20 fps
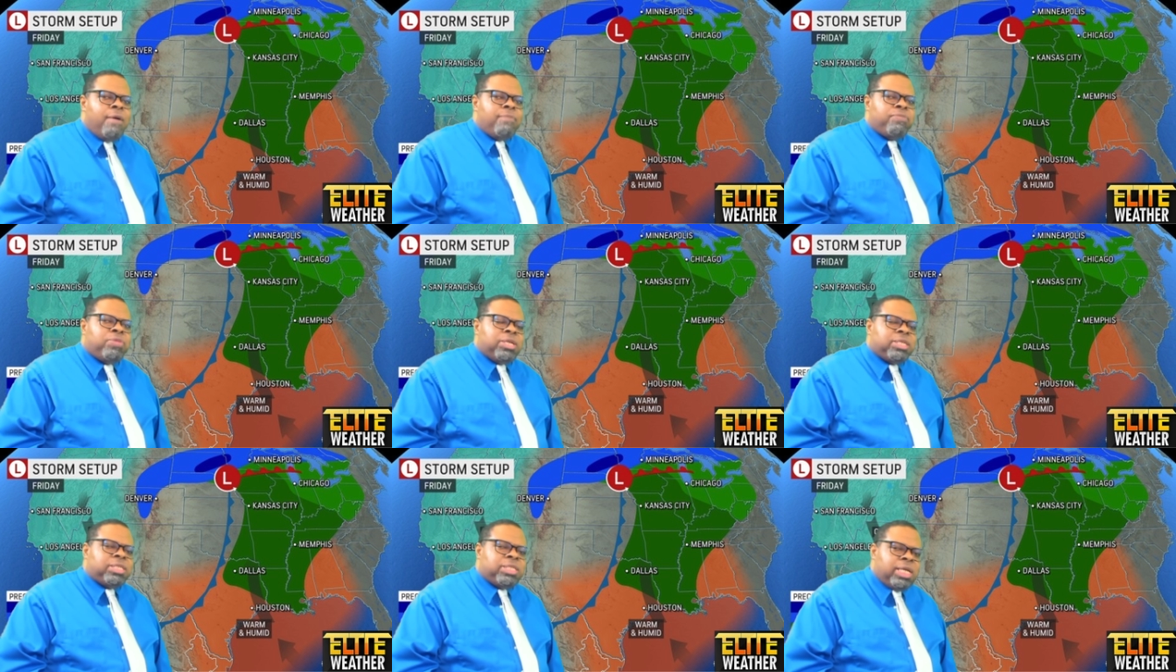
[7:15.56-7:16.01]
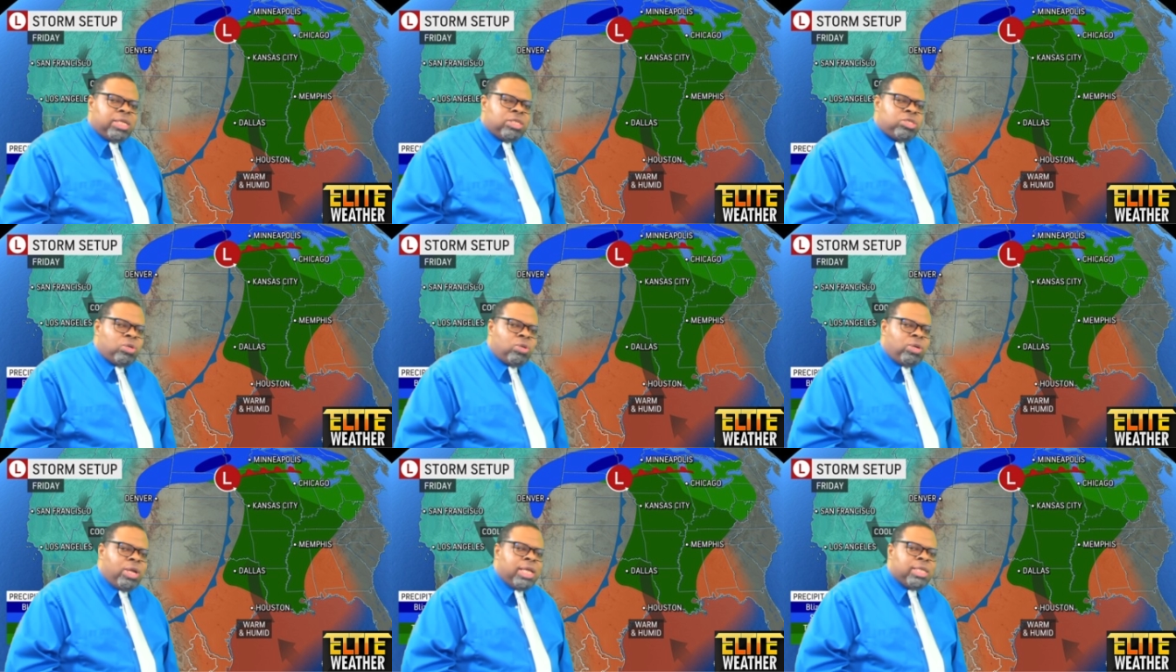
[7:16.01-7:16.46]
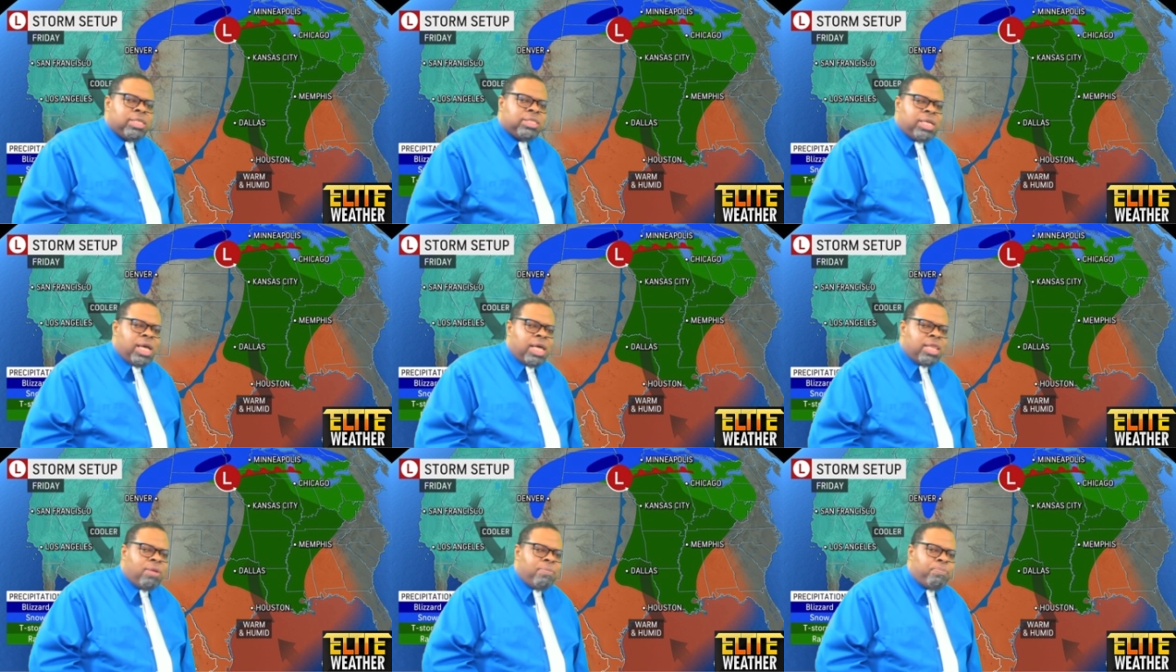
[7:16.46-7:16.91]
the central and
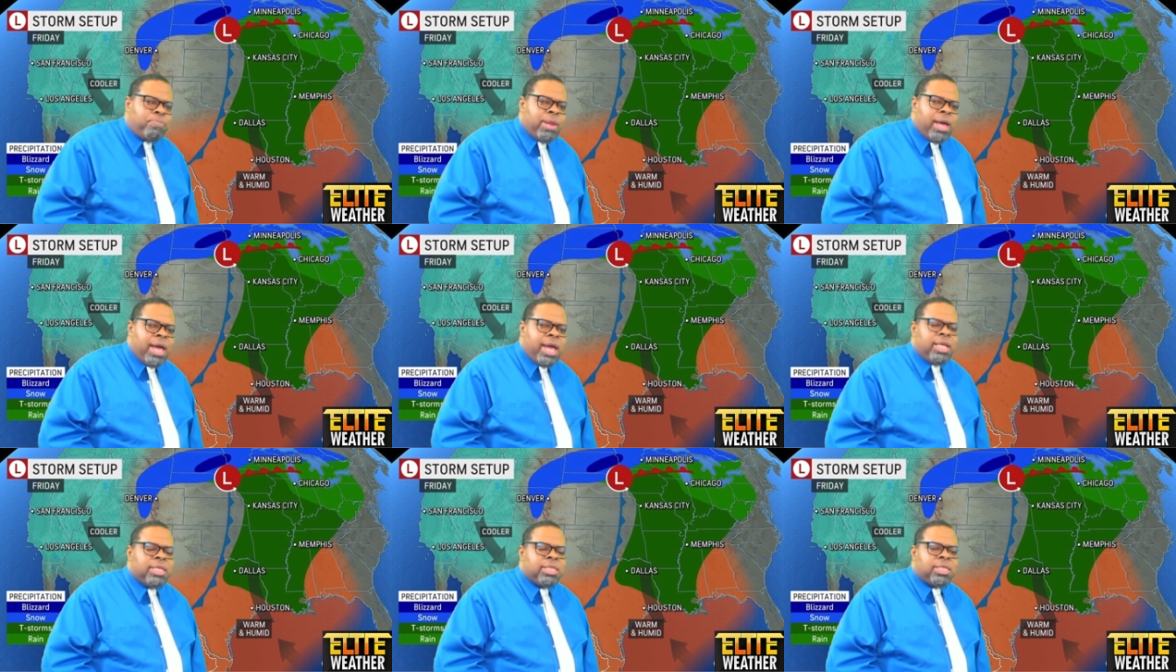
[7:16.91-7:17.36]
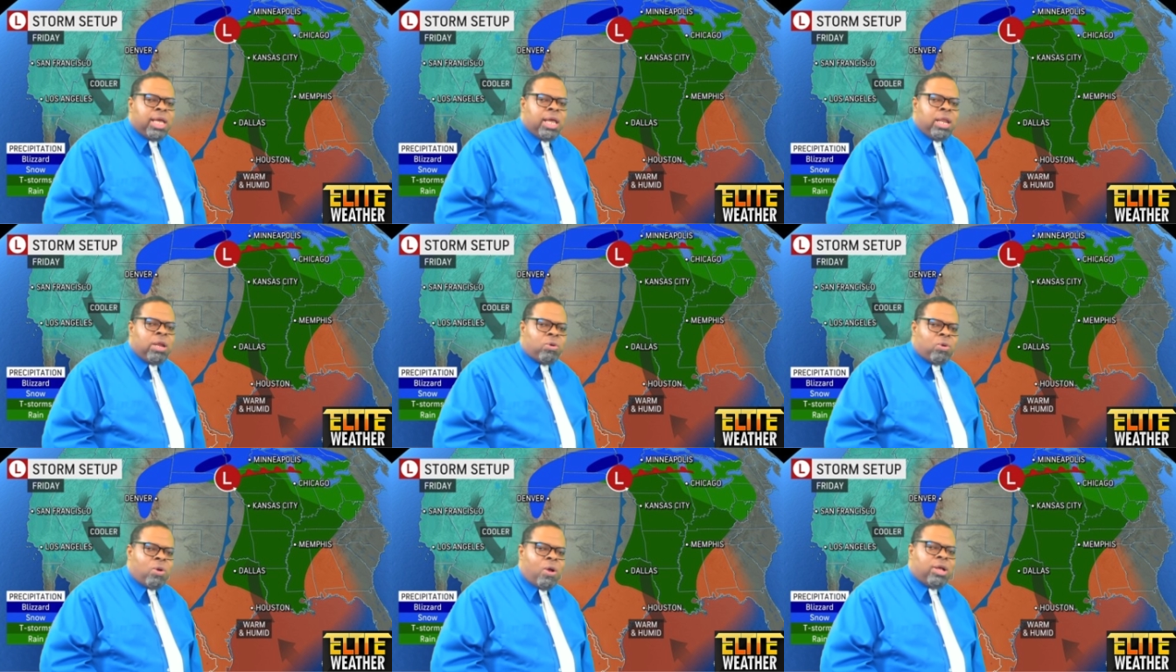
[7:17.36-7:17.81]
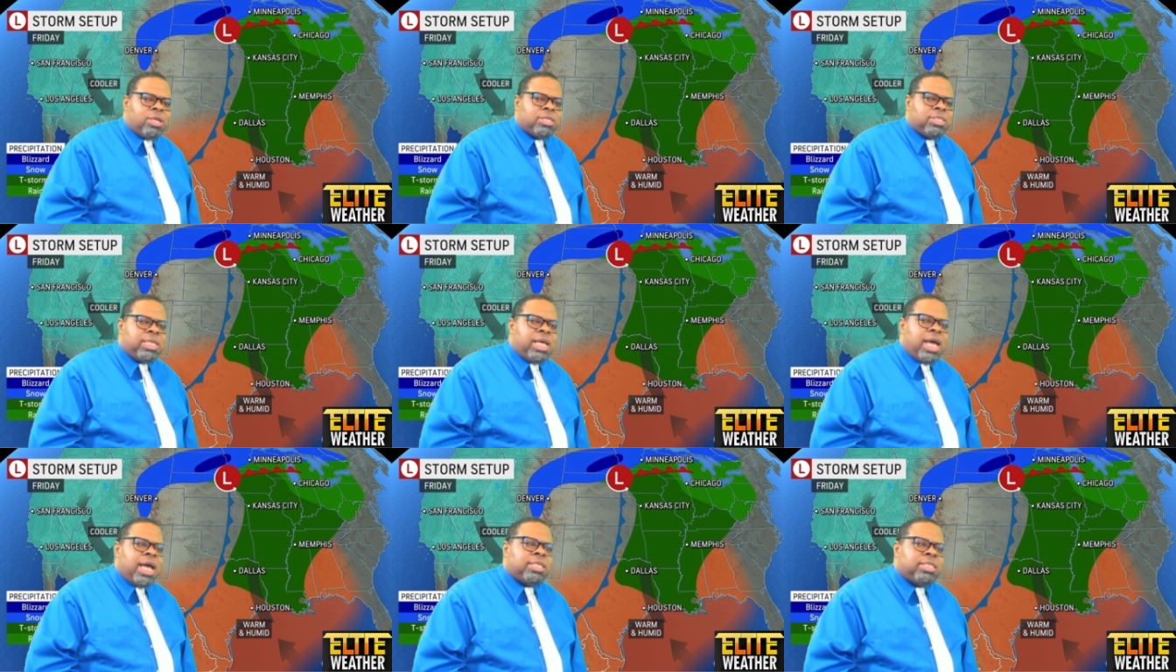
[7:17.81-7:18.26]
southern plains and
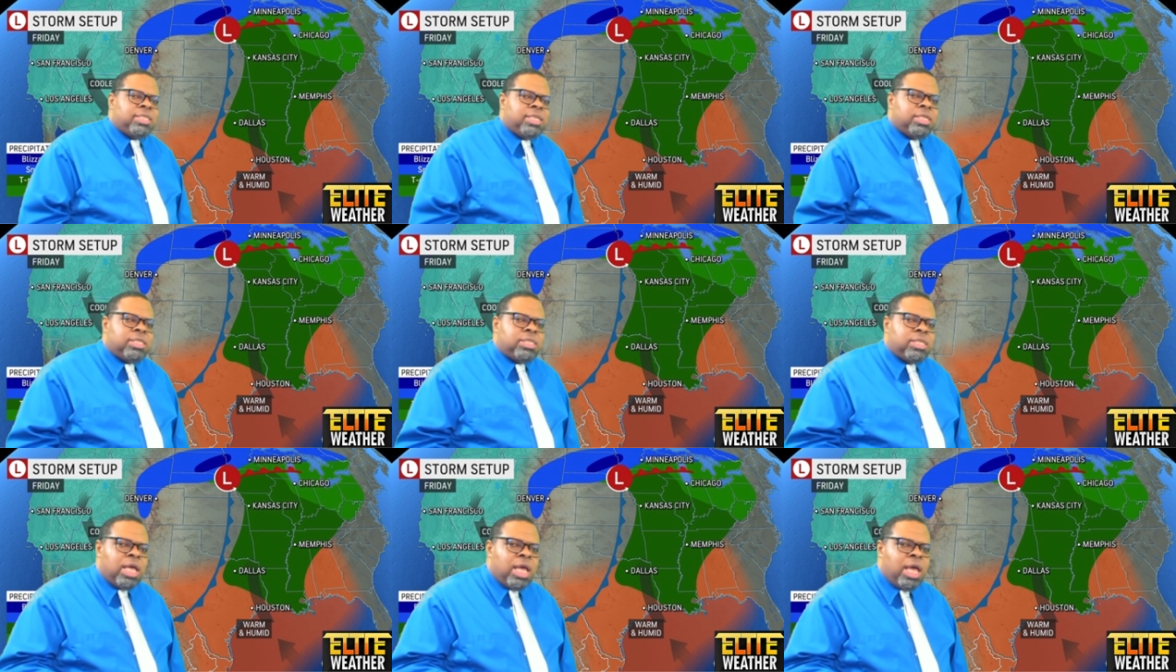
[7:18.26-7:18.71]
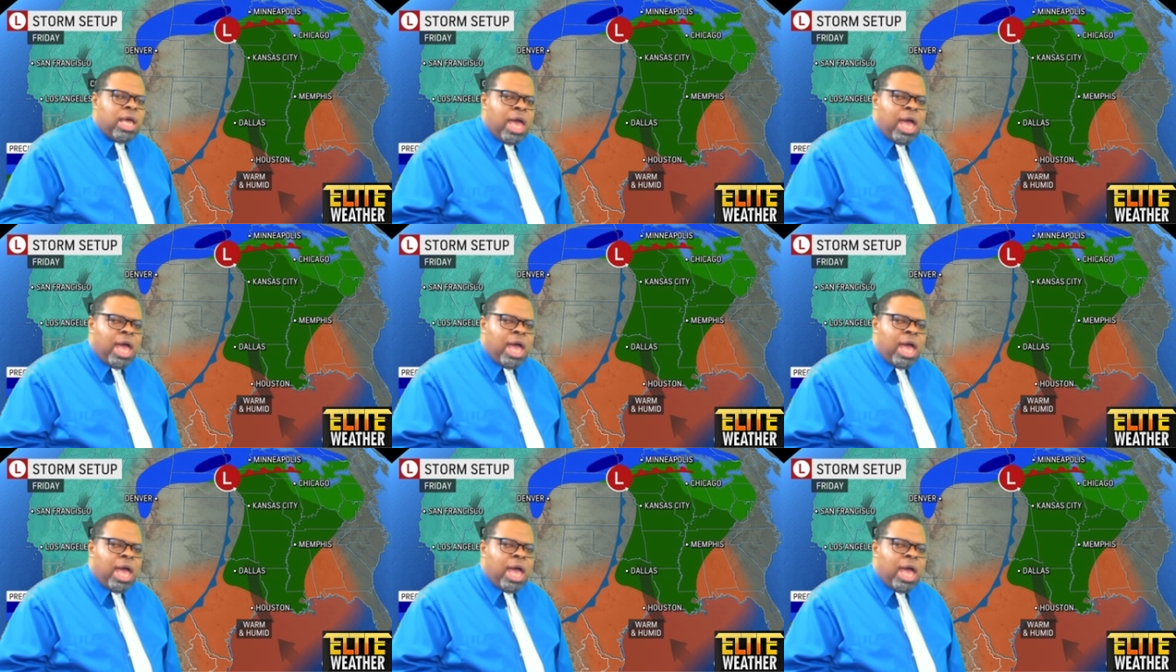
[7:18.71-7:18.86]
across Texas,